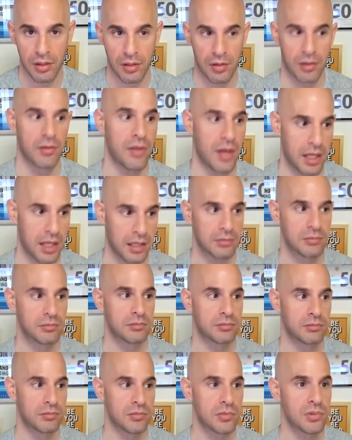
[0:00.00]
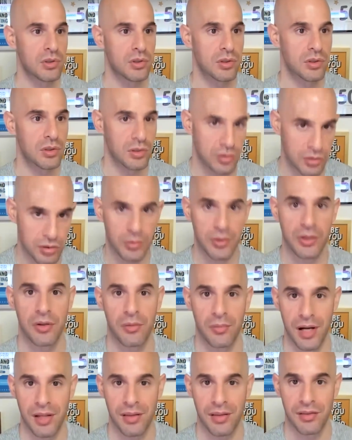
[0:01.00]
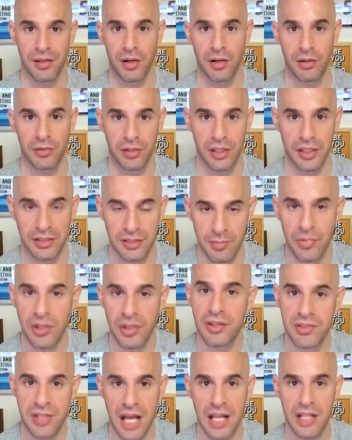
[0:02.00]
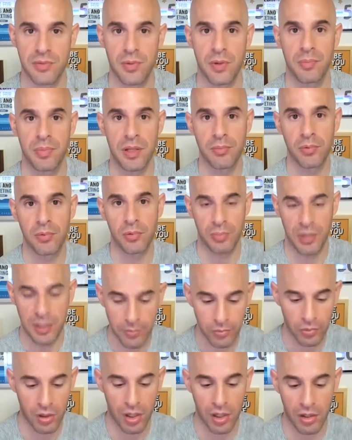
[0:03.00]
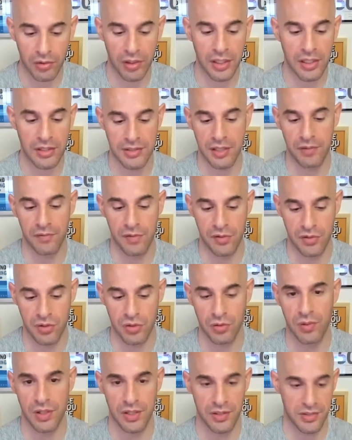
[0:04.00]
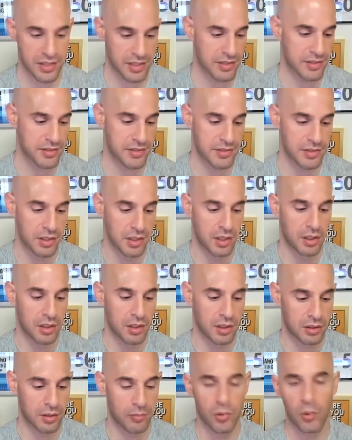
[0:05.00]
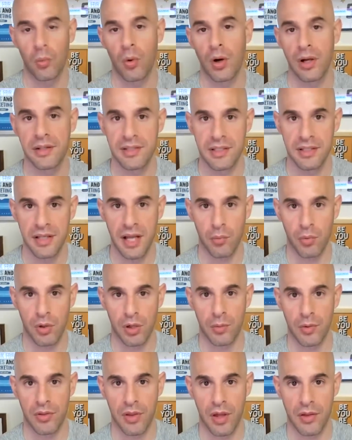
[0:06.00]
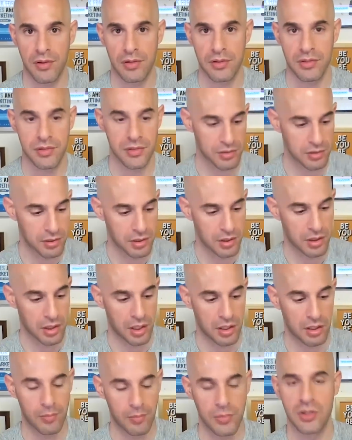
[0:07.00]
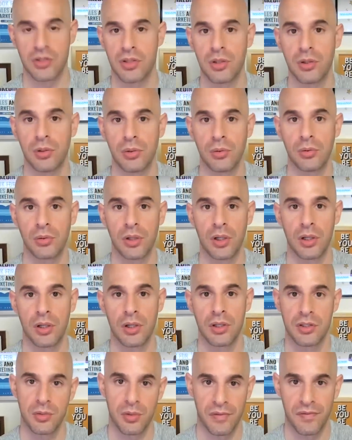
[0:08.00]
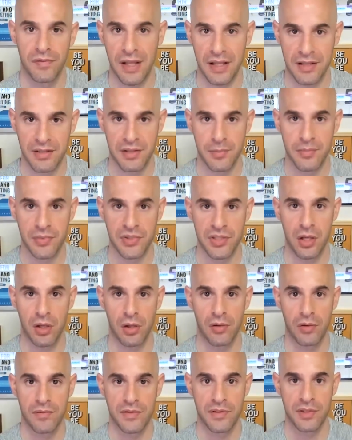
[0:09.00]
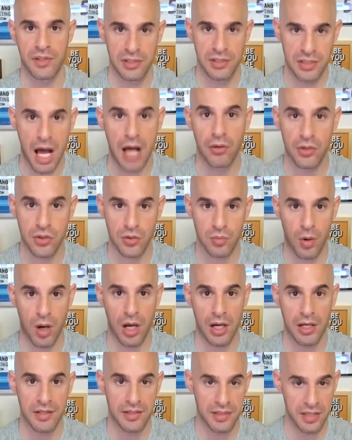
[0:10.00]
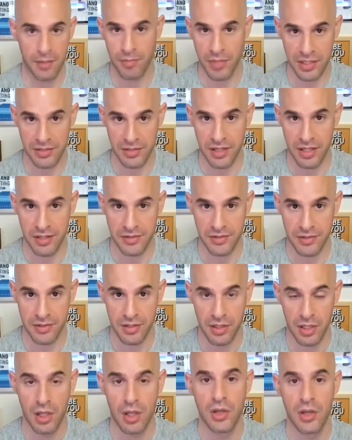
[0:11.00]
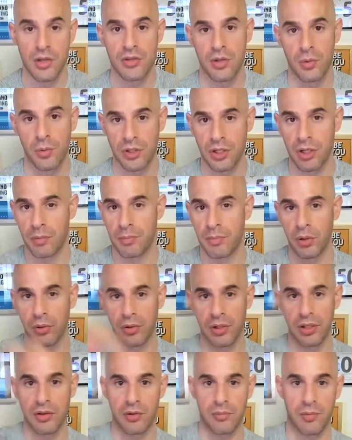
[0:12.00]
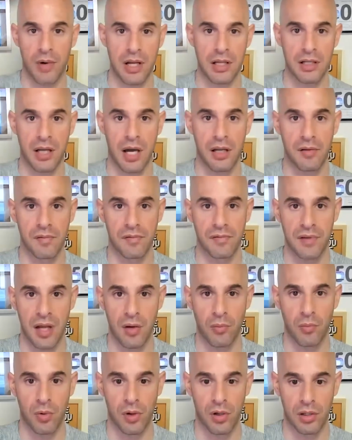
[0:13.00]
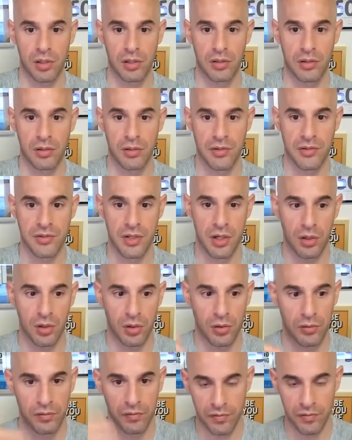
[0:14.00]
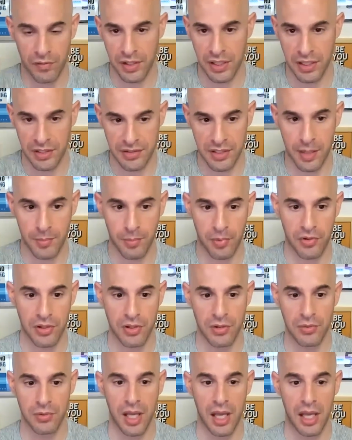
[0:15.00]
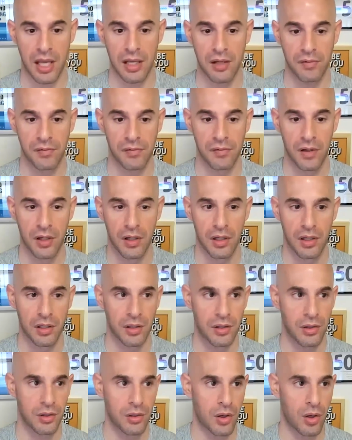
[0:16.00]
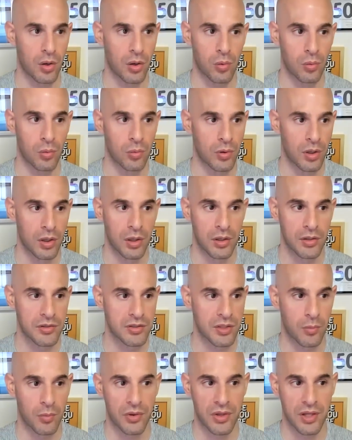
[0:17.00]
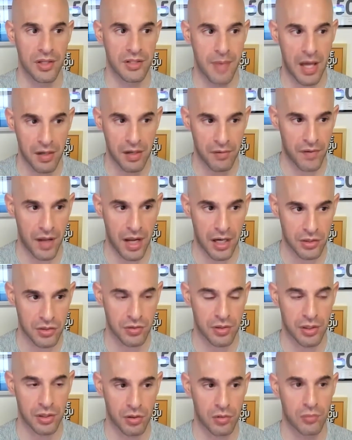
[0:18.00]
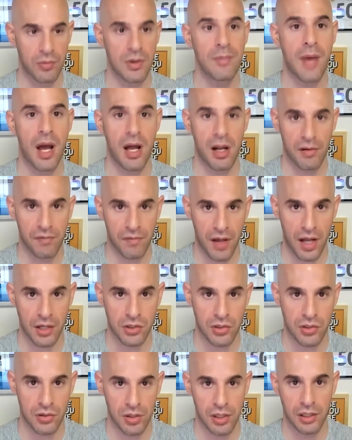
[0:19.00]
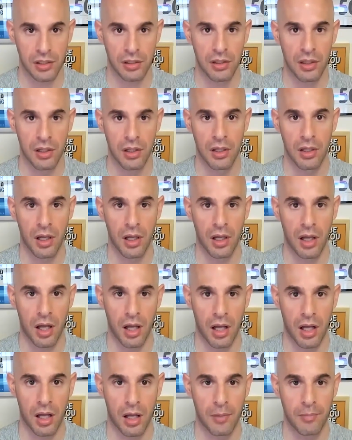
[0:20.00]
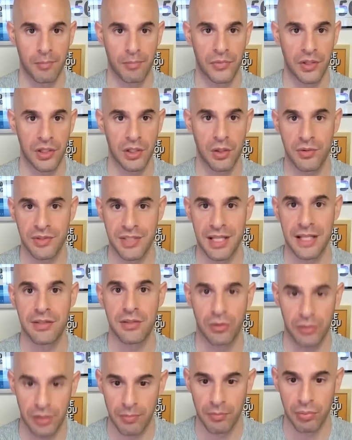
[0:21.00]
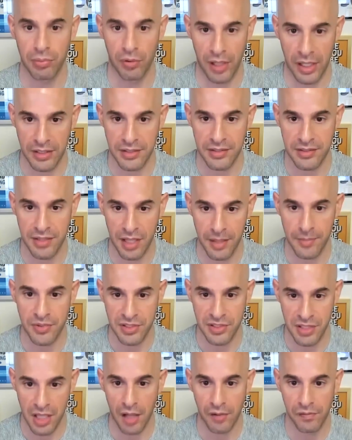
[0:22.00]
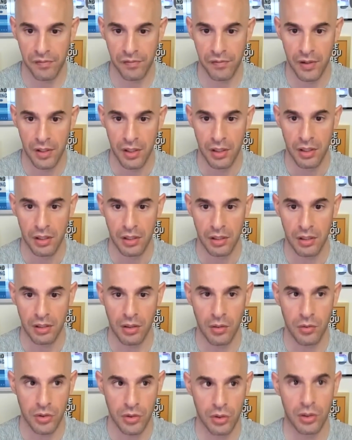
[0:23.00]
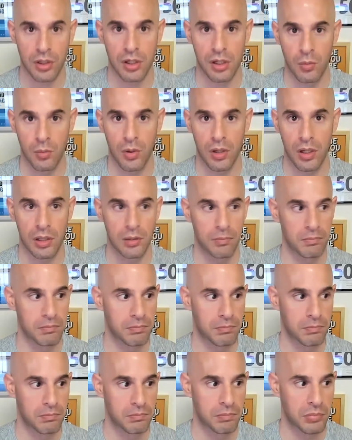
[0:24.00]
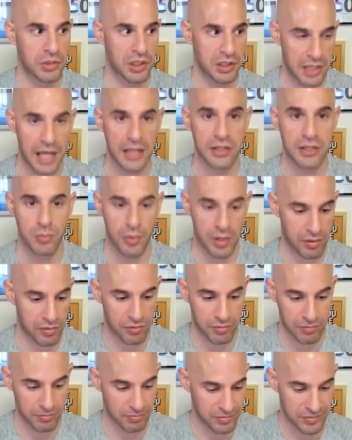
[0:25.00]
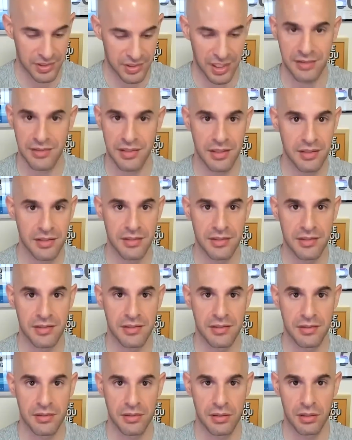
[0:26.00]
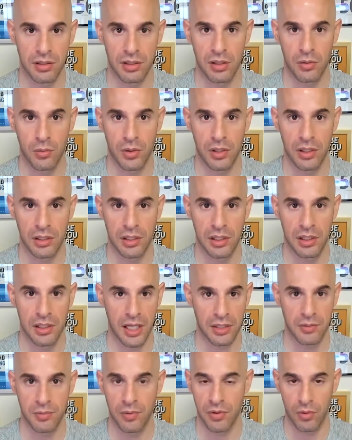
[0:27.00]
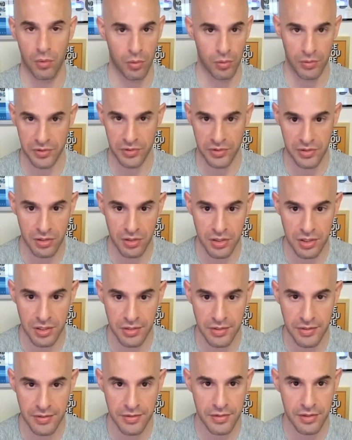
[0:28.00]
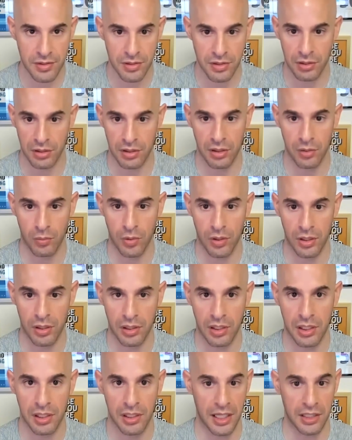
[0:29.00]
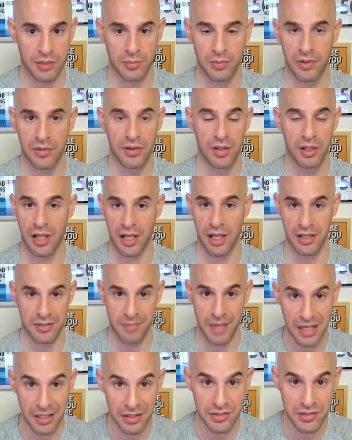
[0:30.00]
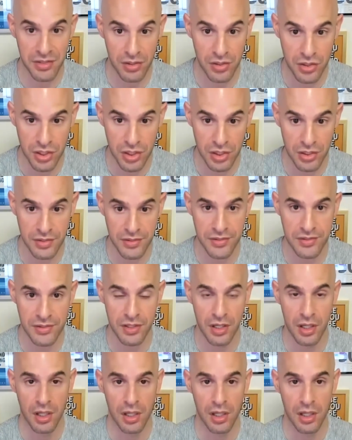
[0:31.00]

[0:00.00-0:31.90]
then you're doing the right thing on LinkedIn, because that's what people are on LinkedIn for 2 reasons. Number one, to network with others, and number two, to advance themselves knowledge-wise in business. So when you're building the right kind of network, so the example that you gave, someone that's manufacturing or remanufacturing, dental implants type stuff, you're going to want to connect with dentists. You're going to want to connect with oral surgeons. You're going to want to connect with cosmetic surgeons,